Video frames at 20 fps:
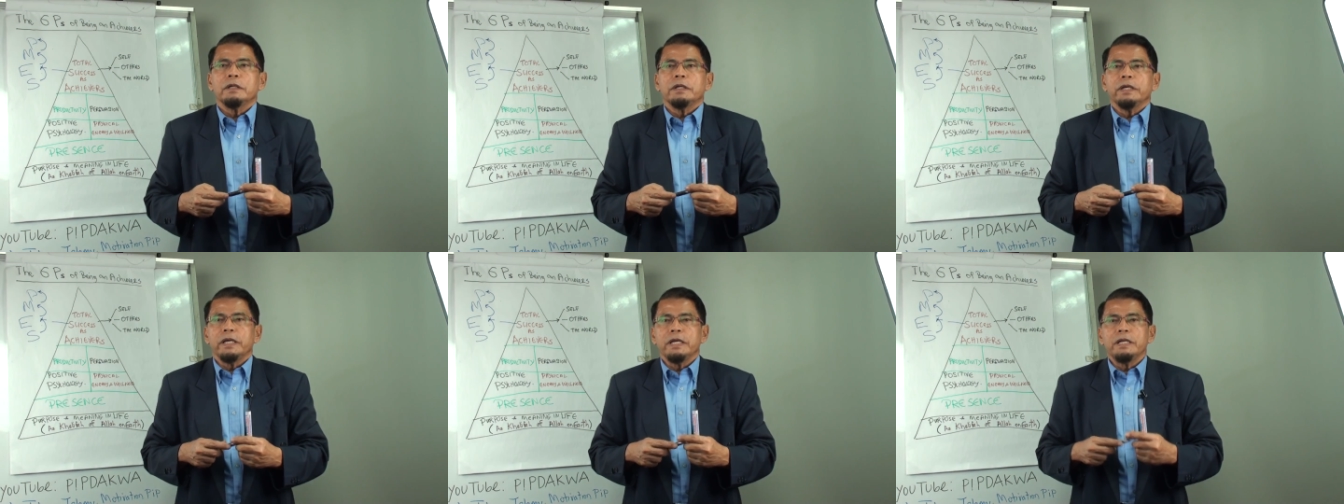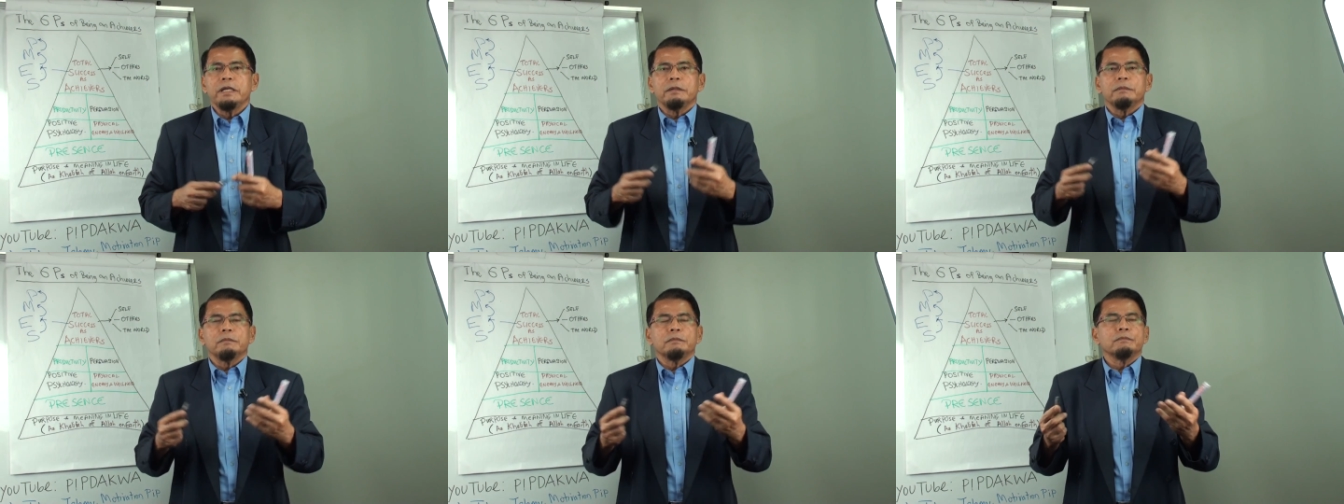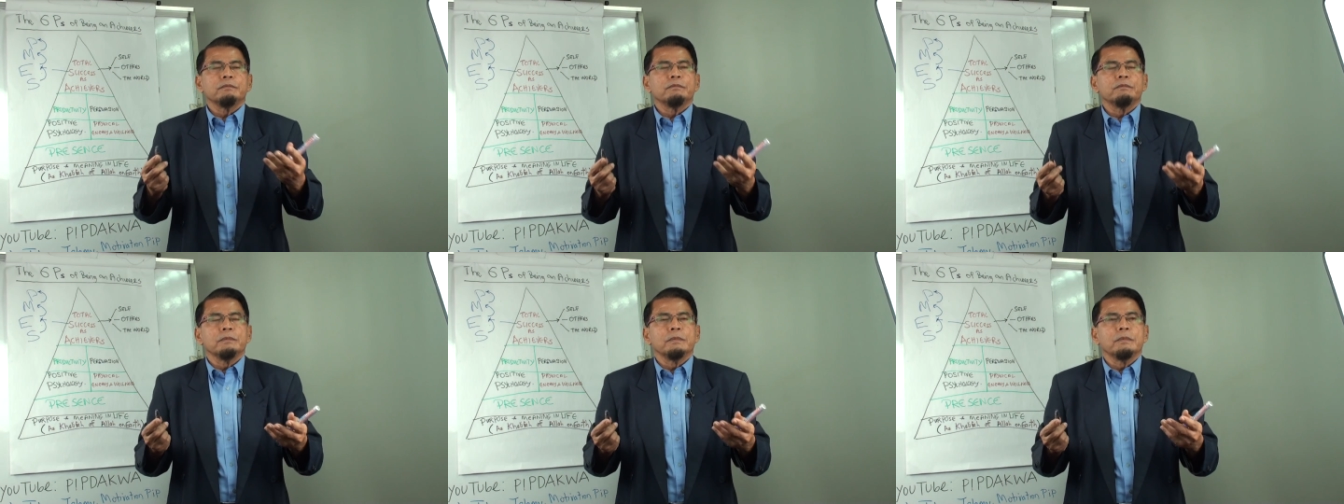in
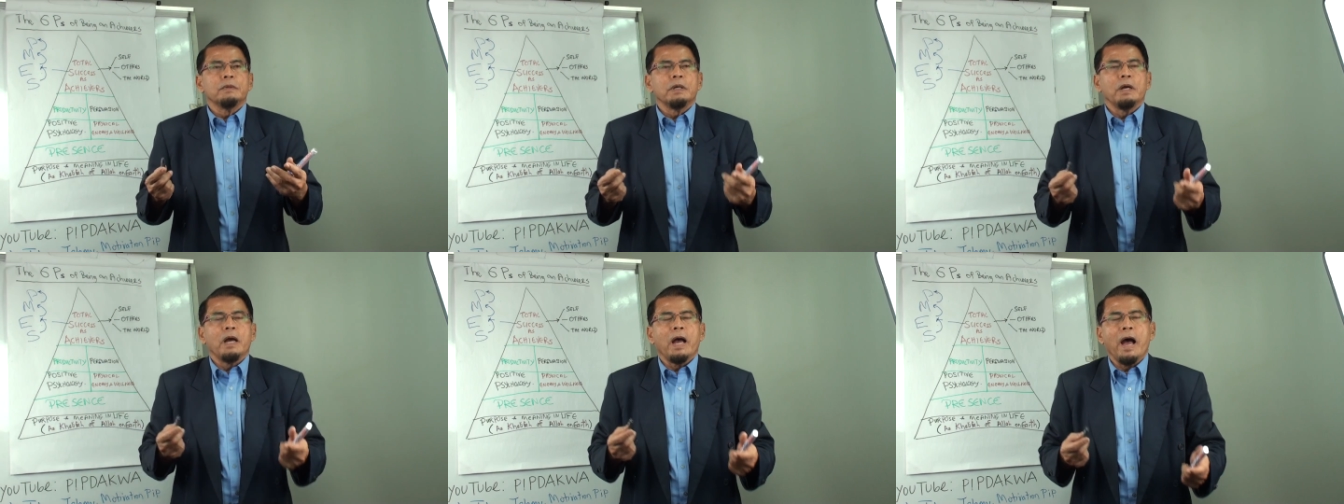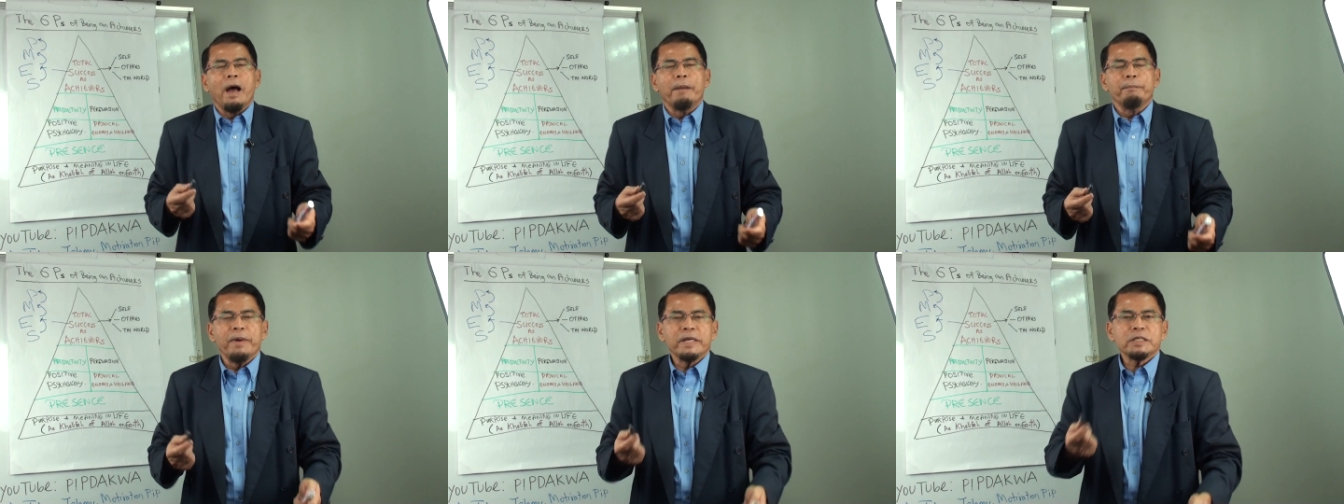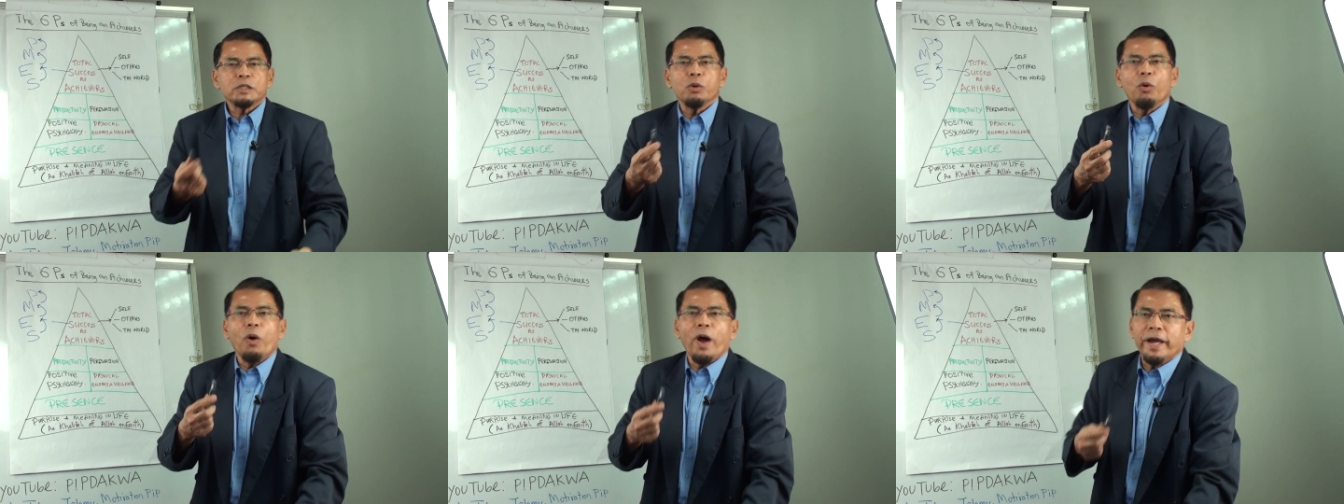uh,
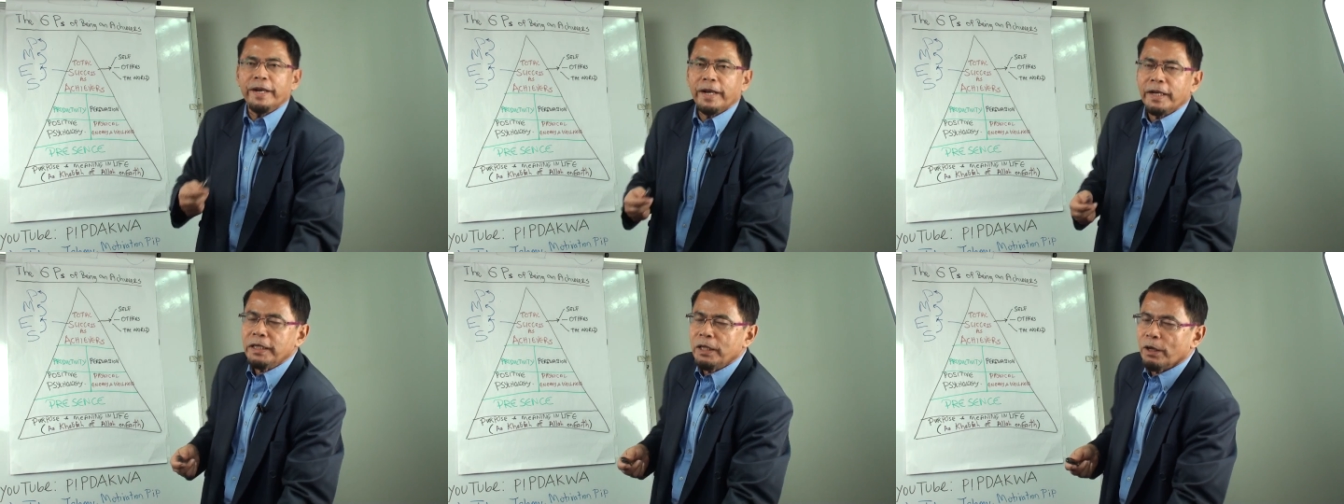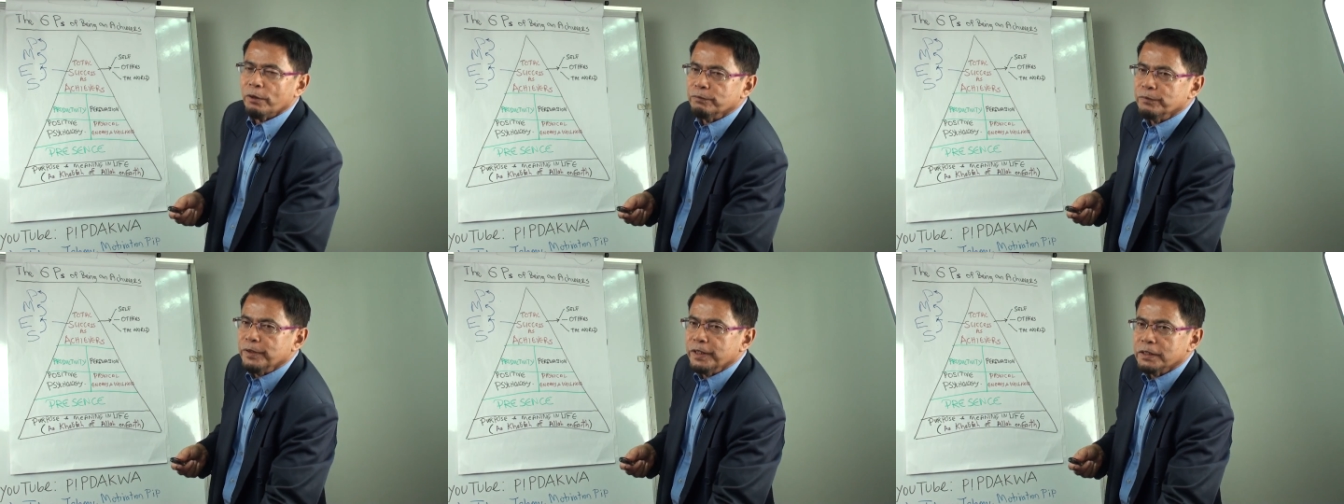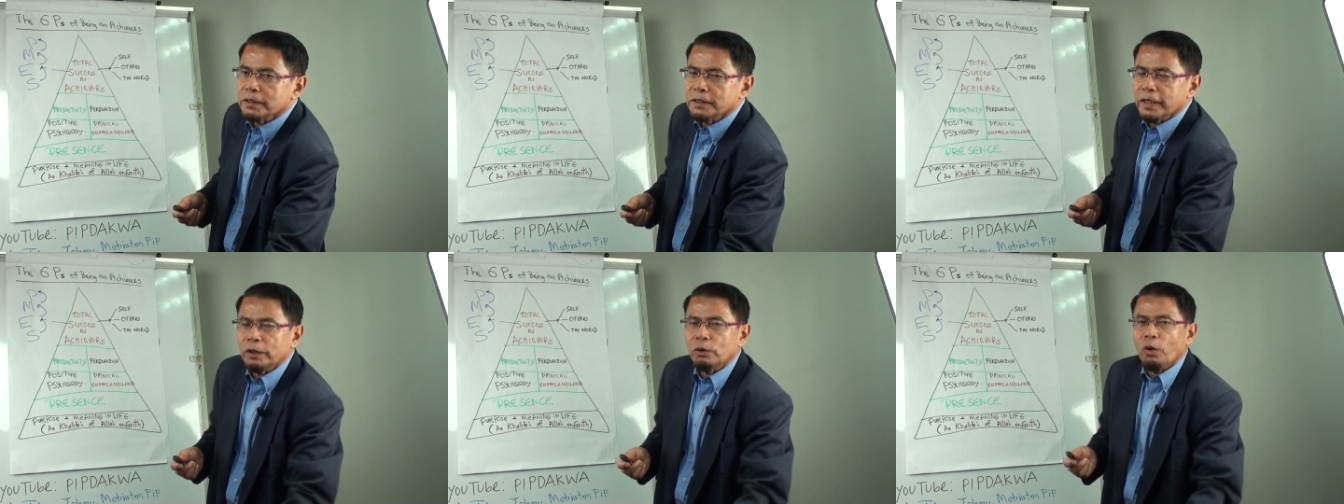Maslow hierarchy of
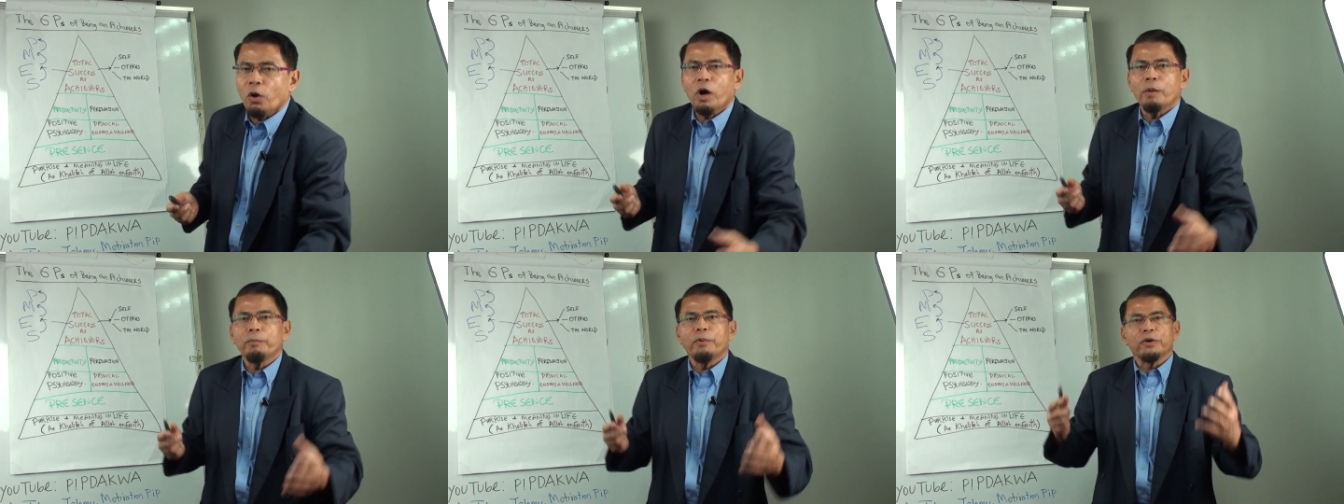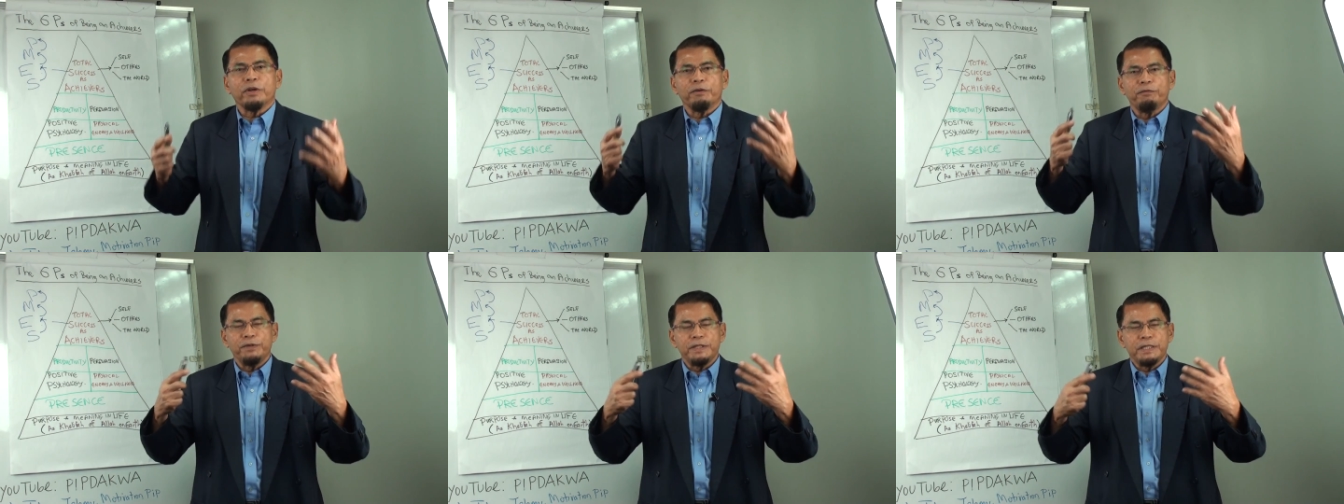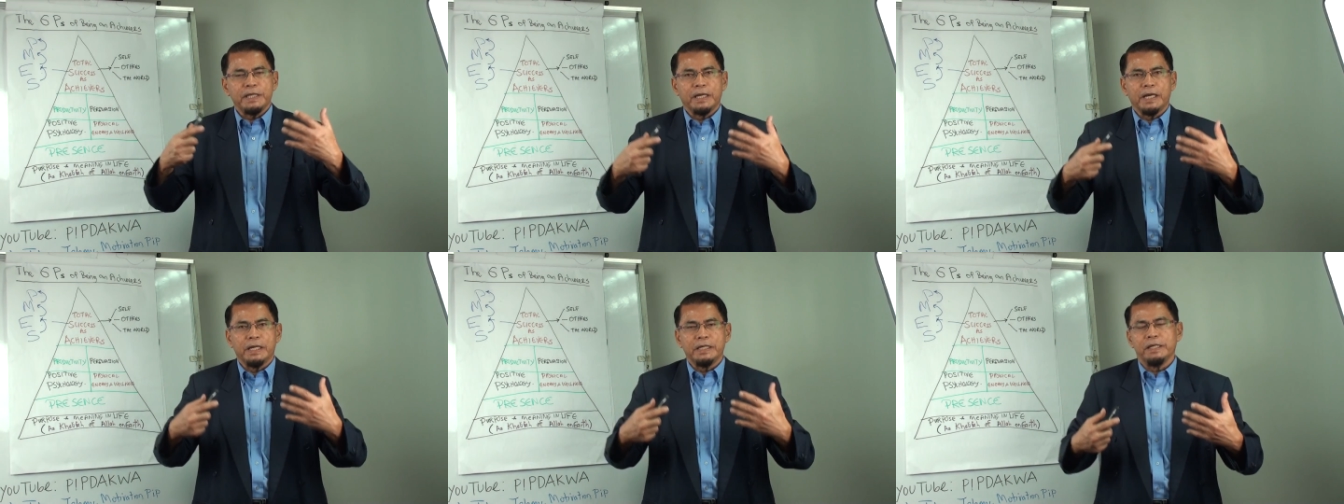needs, they talk about the
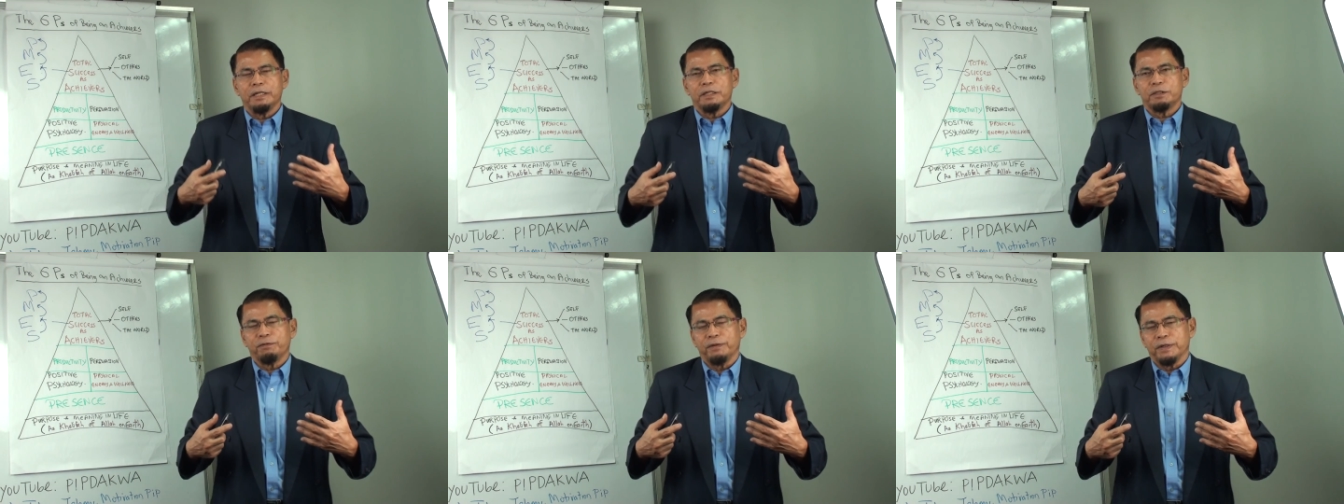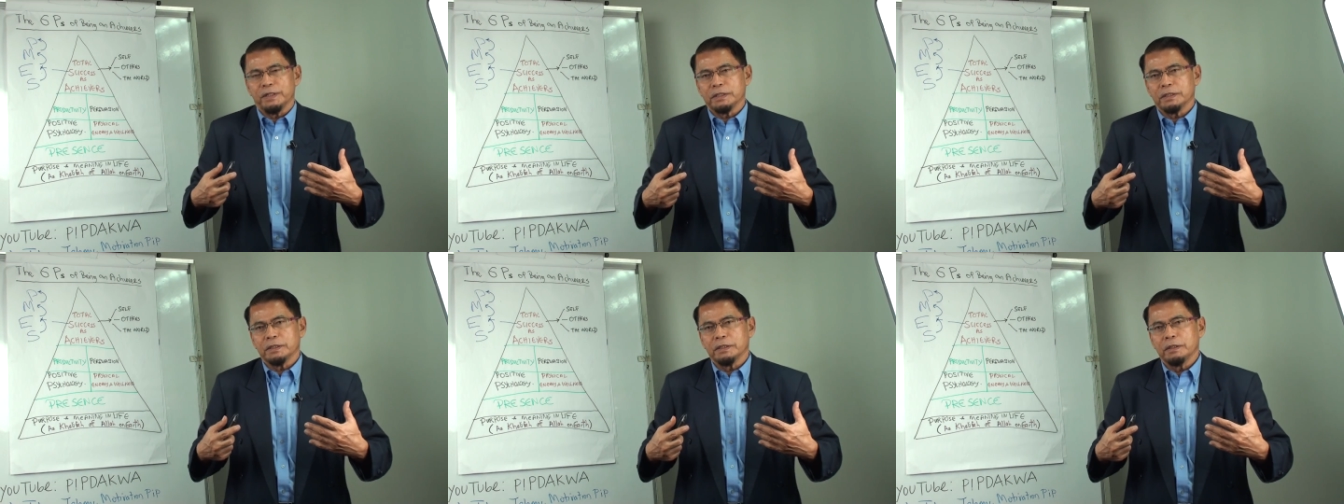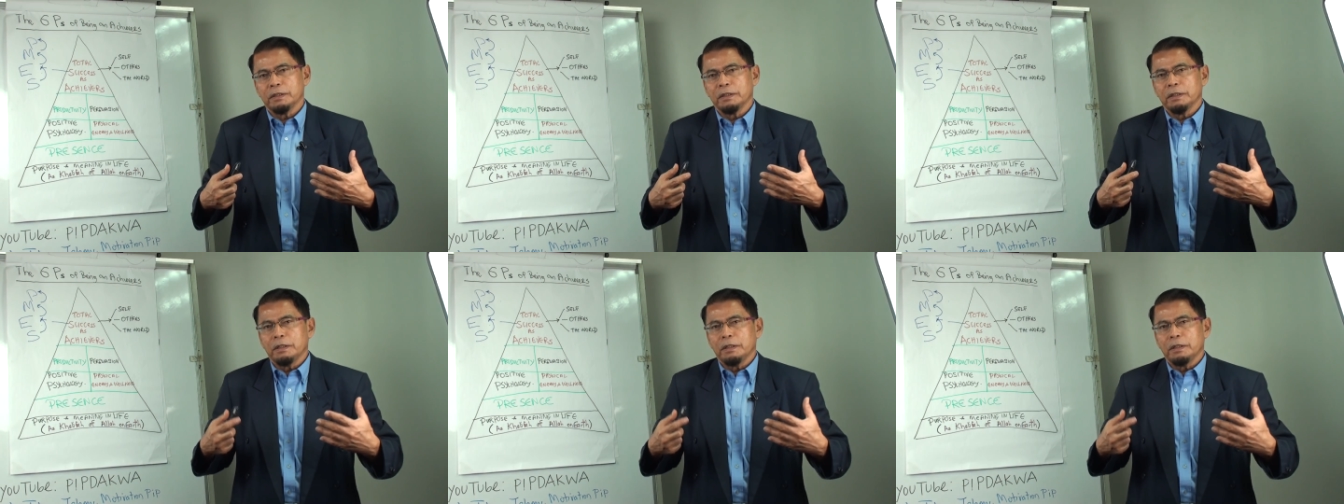physical needs first.